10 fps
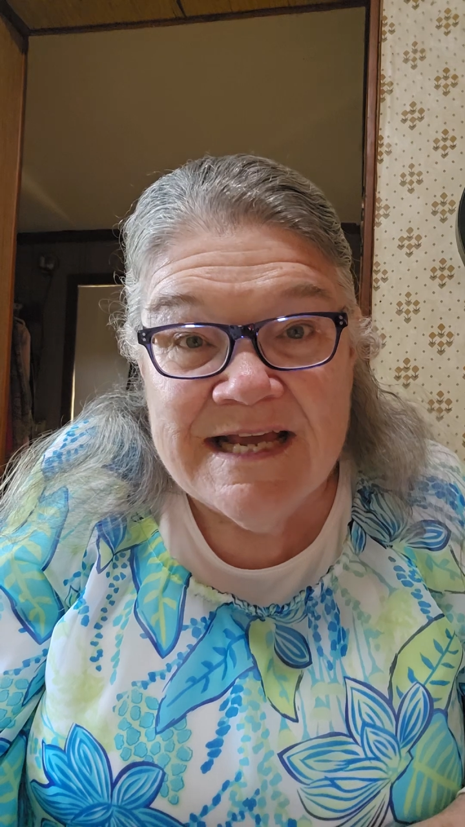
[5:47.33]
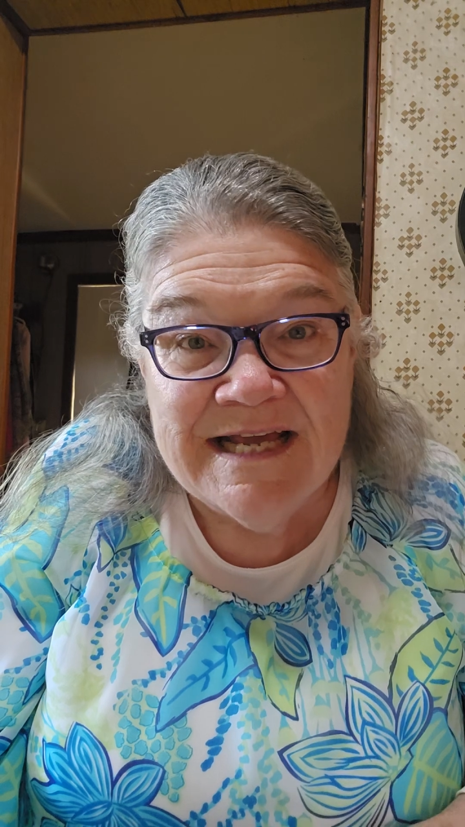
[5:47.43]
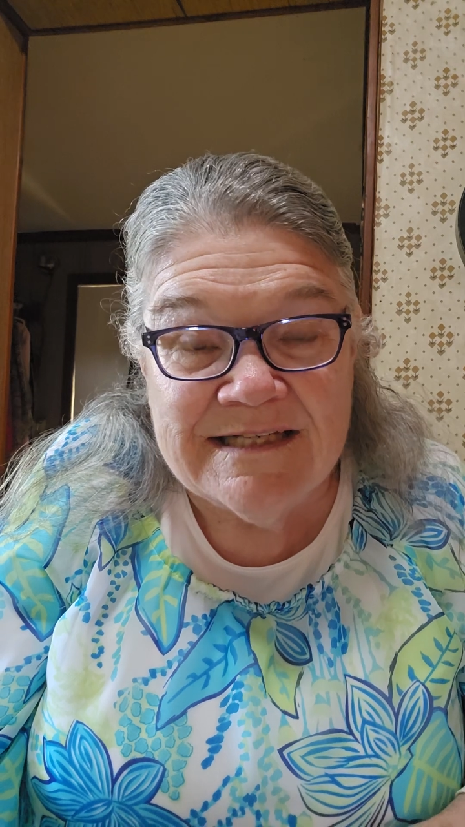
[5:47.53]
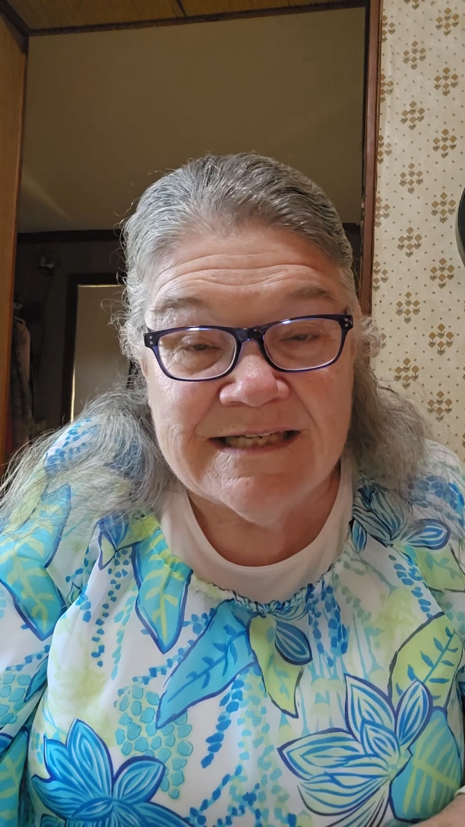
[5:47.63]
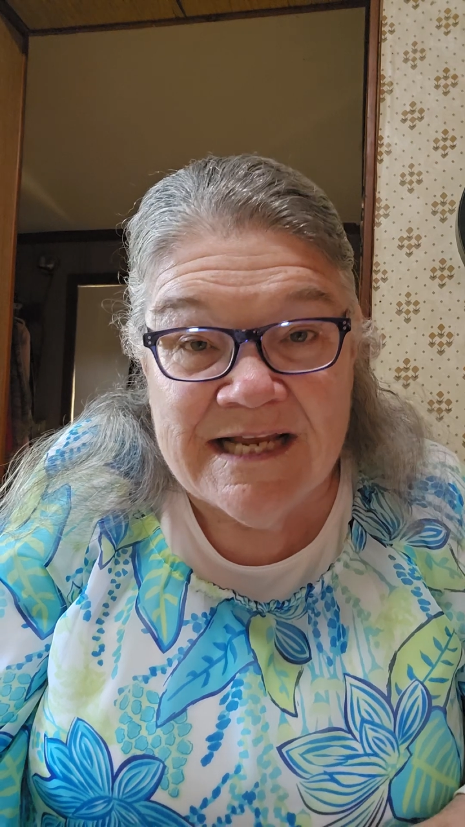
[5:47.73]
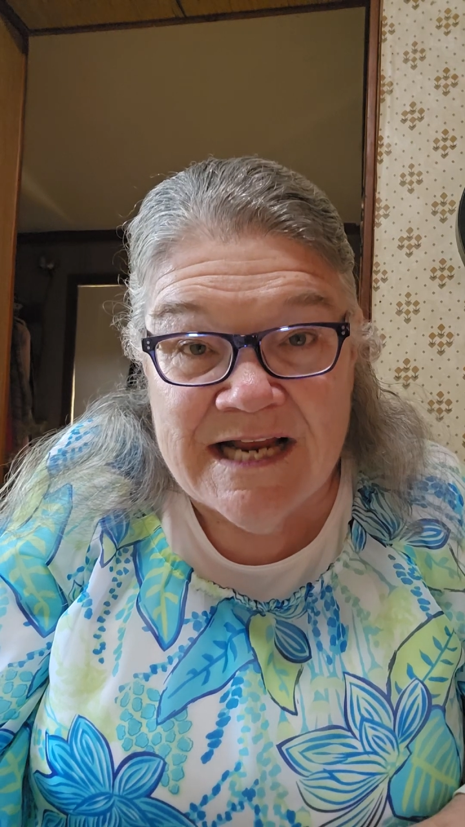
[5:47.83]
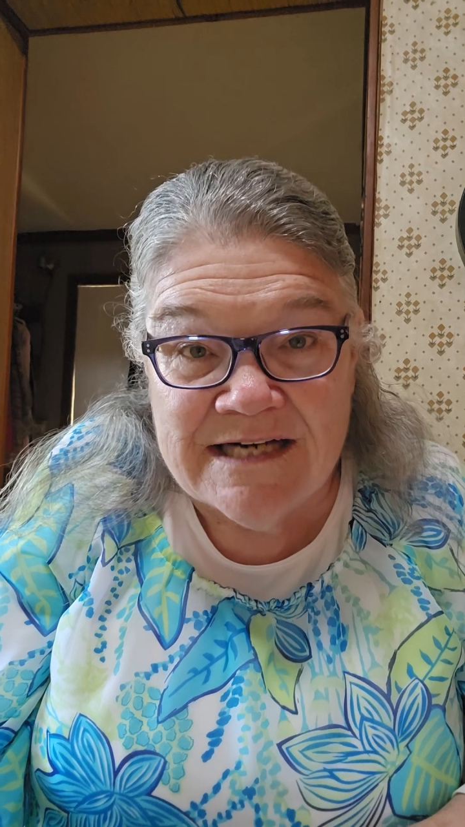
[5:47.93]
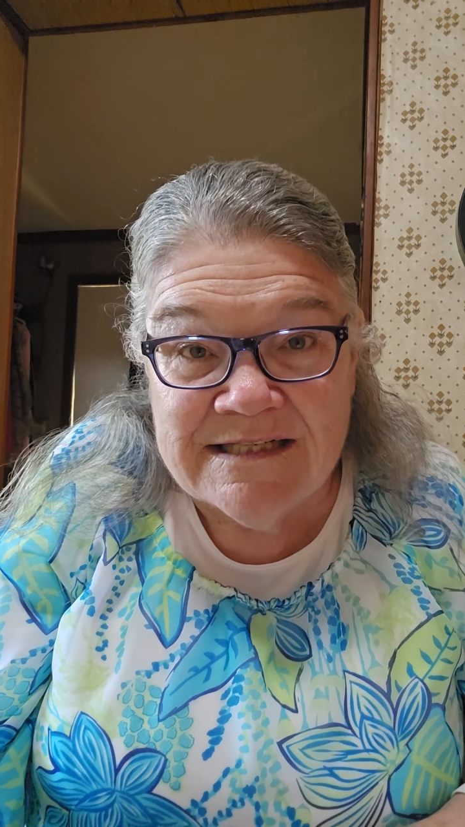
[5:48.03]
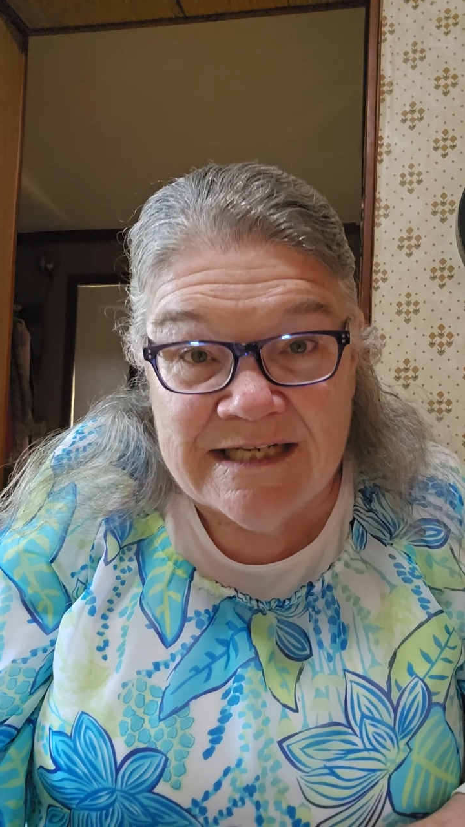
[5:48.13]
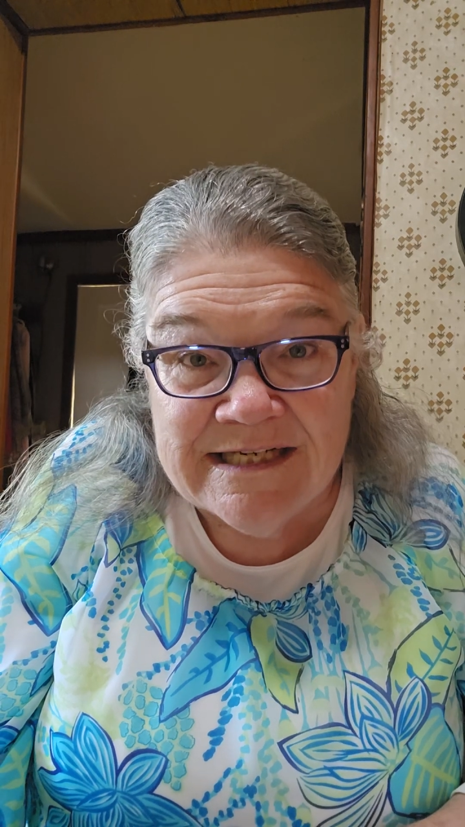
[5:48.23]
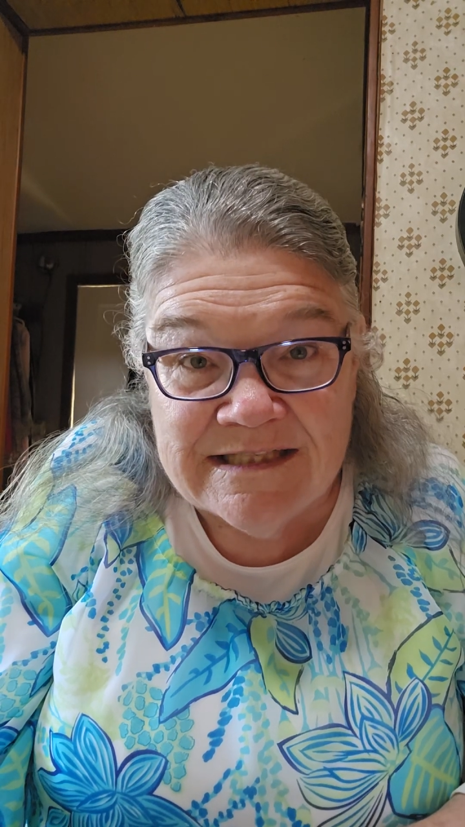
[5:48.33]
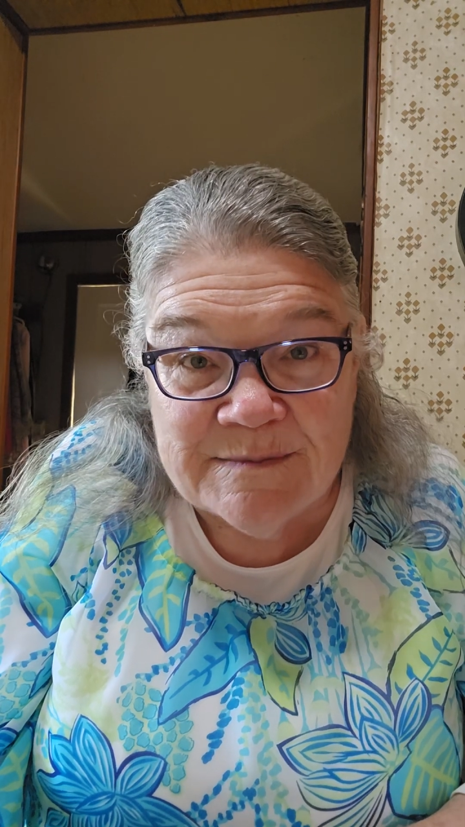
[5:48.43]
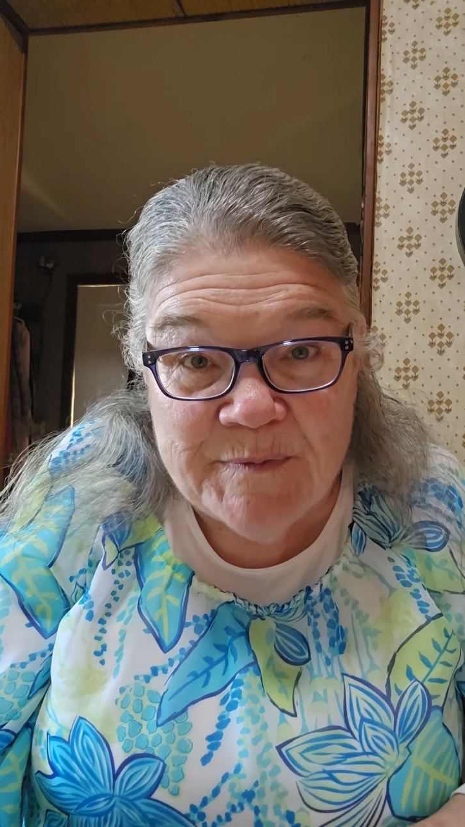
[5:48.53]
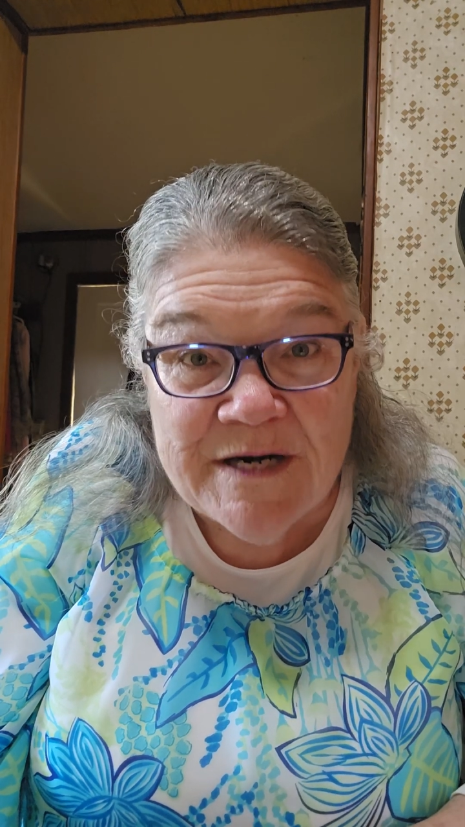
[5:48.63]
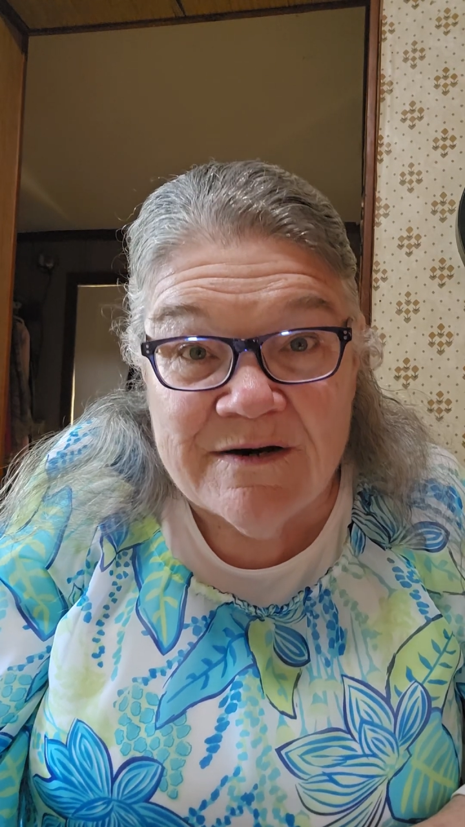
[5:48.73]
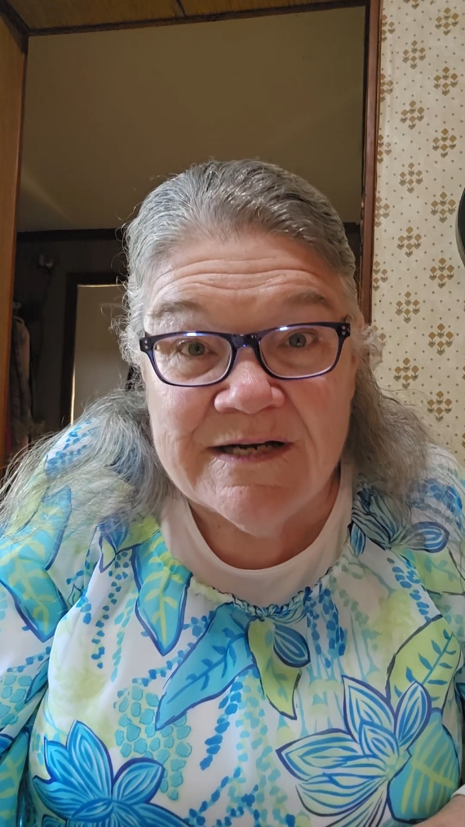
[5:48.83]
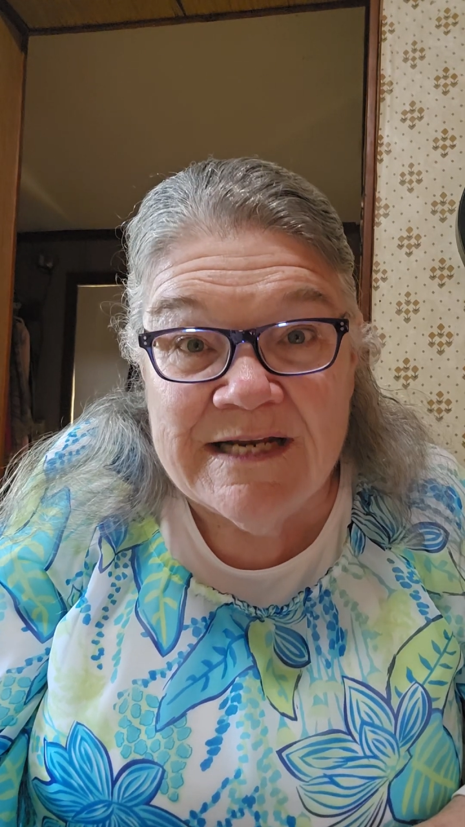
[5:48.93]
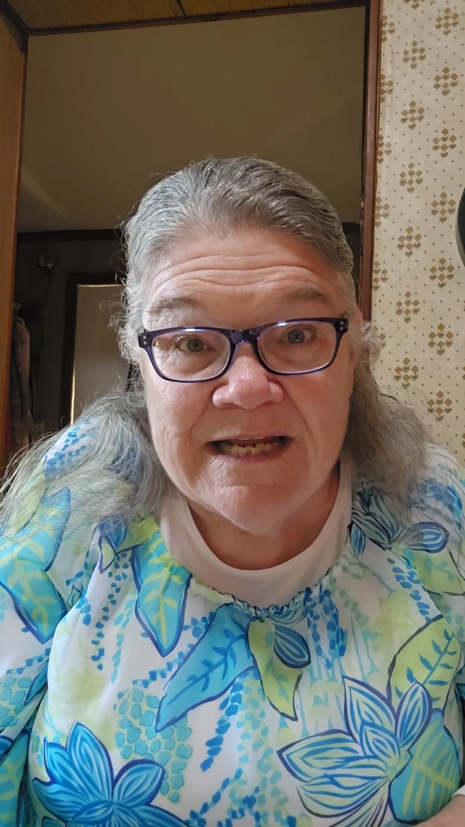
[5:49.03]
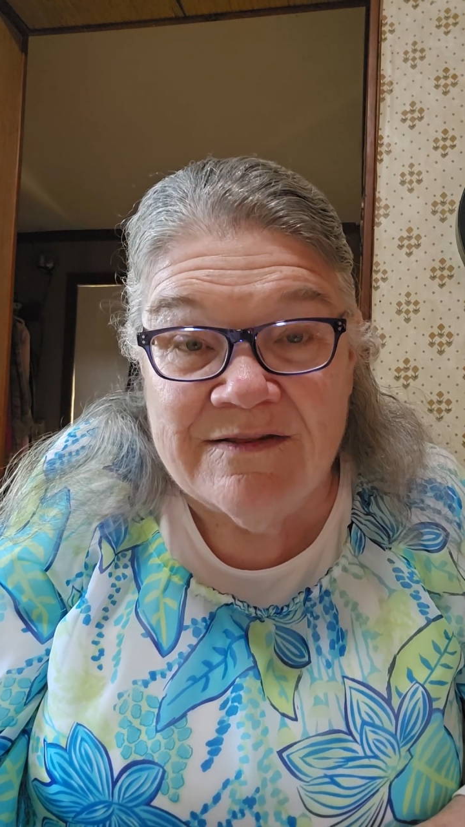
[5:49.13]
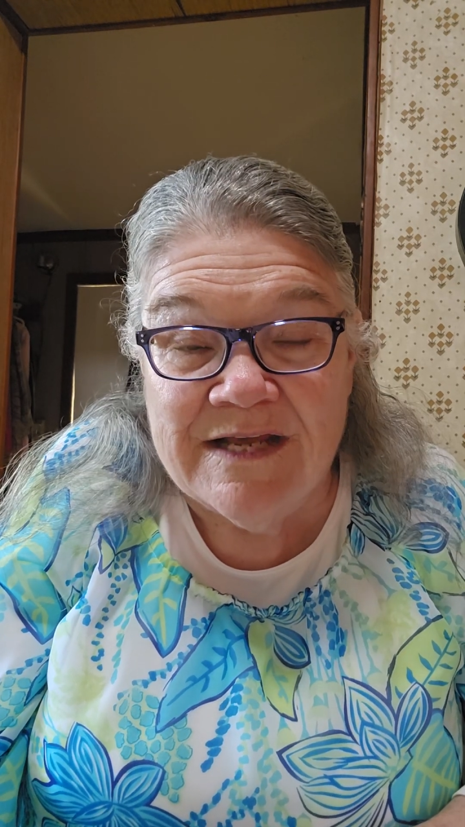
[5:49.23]
It's an unclean spirit
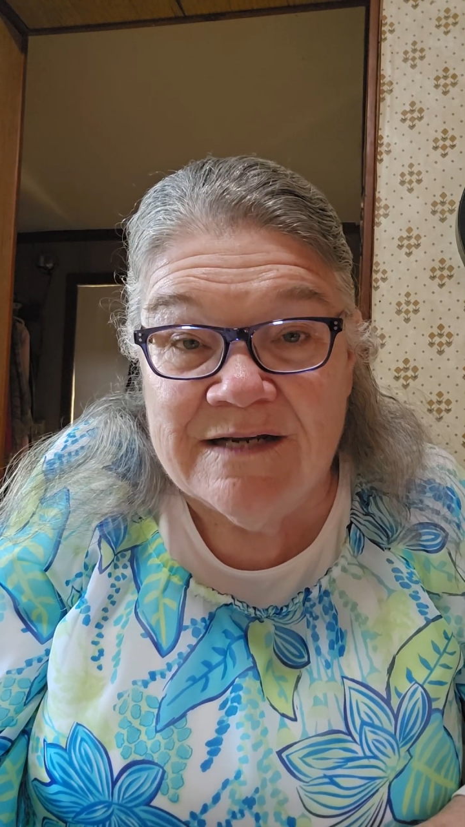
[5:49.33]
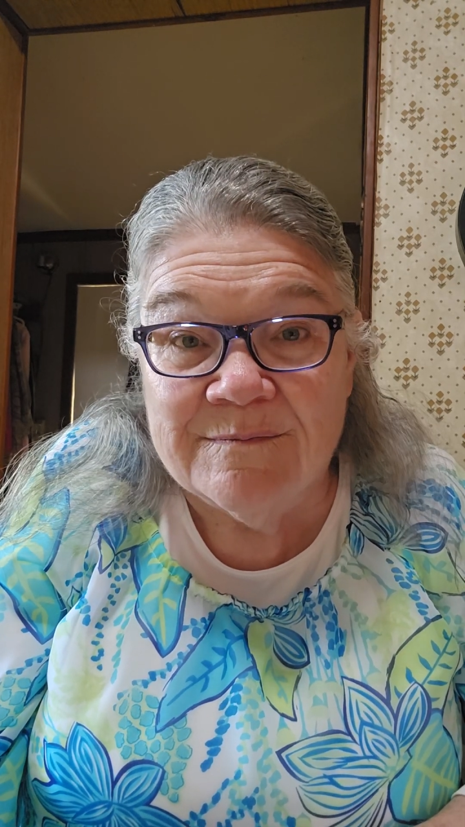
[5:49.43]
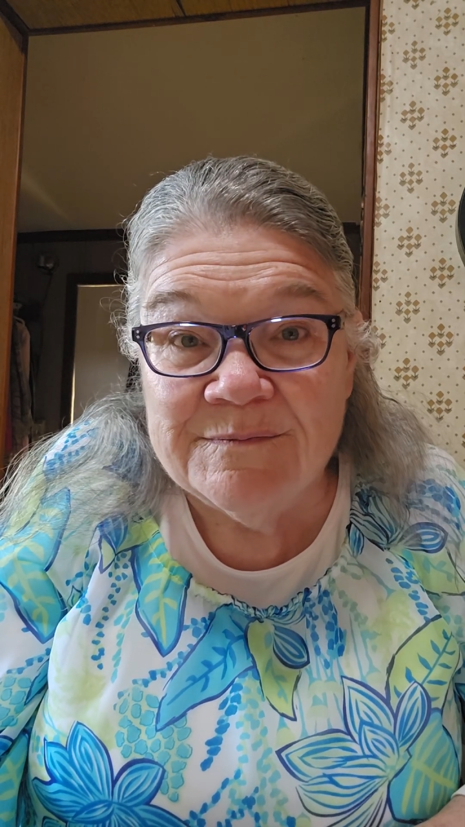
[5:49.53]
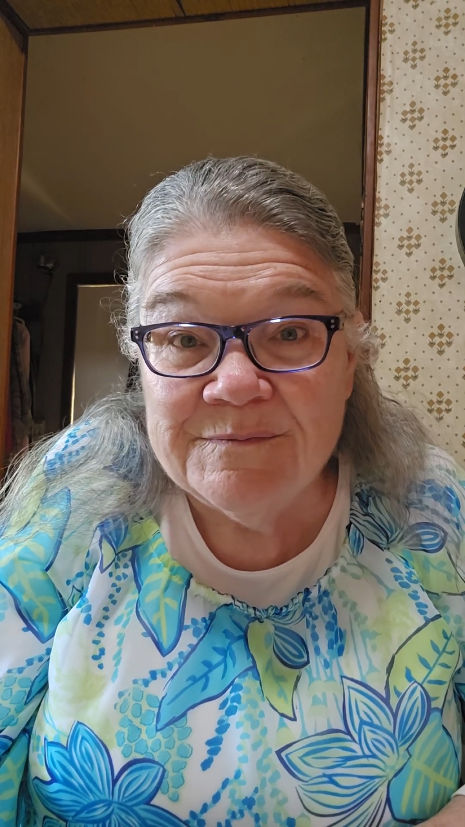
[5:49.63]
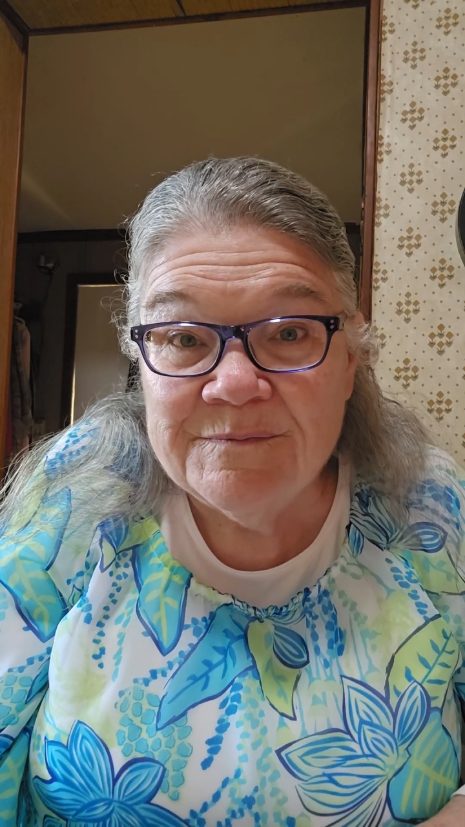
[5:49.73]
in them.